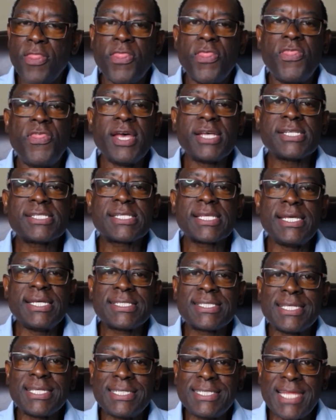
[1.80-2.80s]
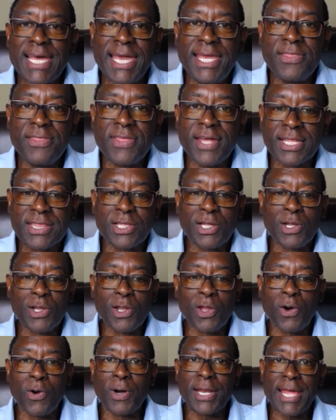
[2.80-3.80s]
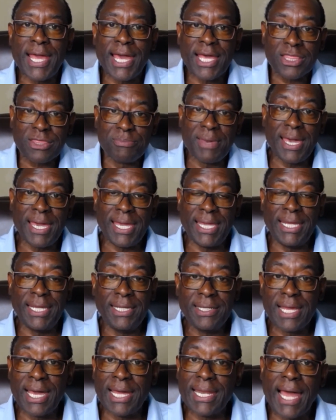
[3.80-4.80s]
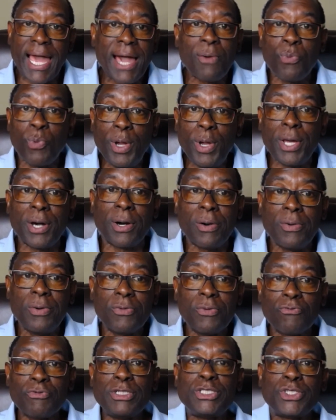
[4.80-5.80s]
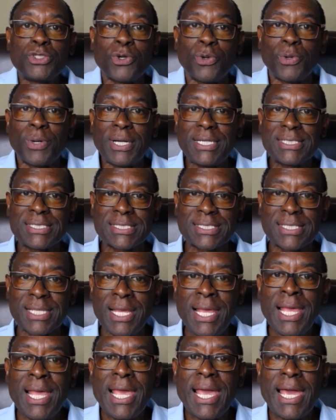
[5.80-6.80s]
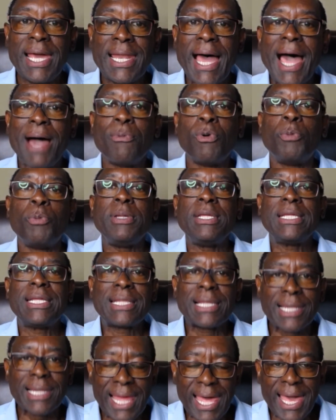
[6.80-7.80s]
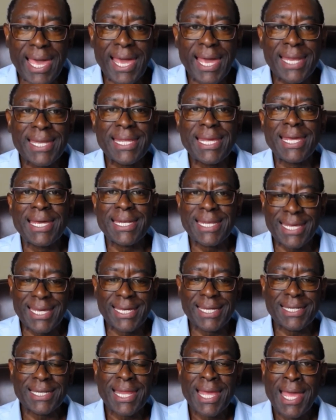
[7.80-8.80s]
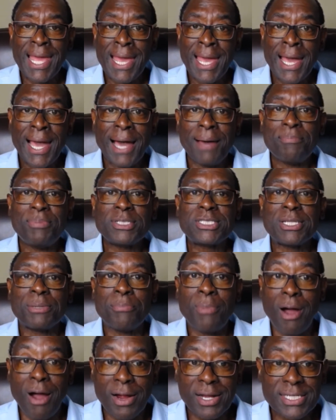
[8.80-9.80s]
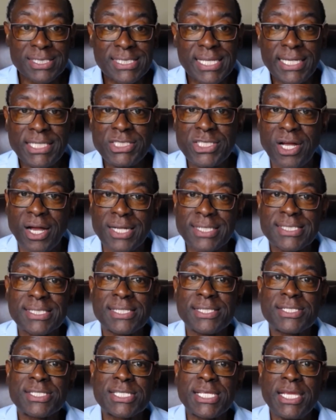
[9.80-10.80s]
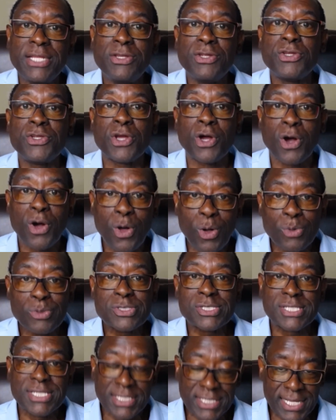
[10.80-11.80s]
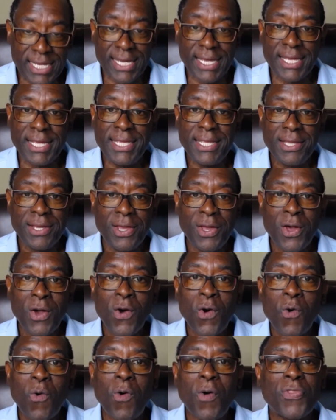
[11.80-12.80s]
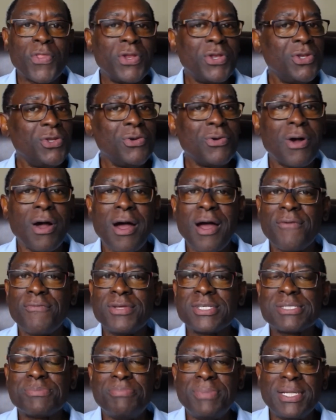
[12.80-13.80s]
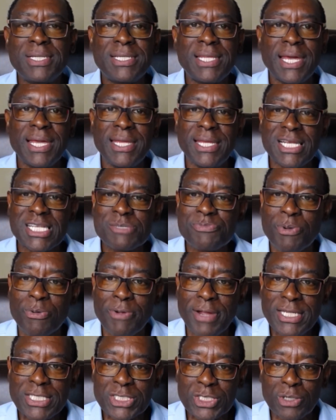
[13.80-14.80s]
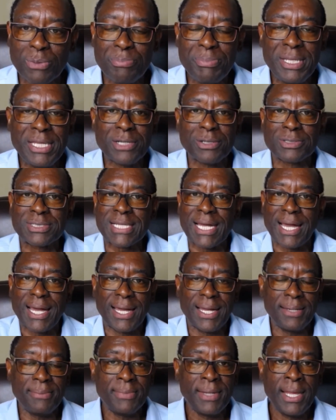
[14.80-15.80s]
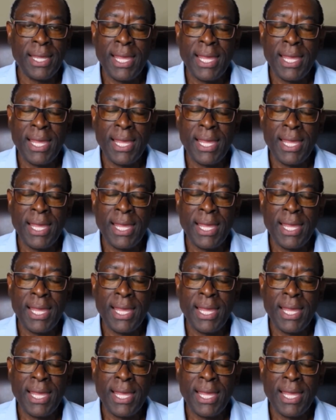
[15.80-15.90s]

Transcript: This is the day that the Lord hath made, and I will rejoice, and I will be glad in it. I'm Bishop Marcus A. Johnson, Sr., your host today on the New Harvest Midday Inspirational Mealtime.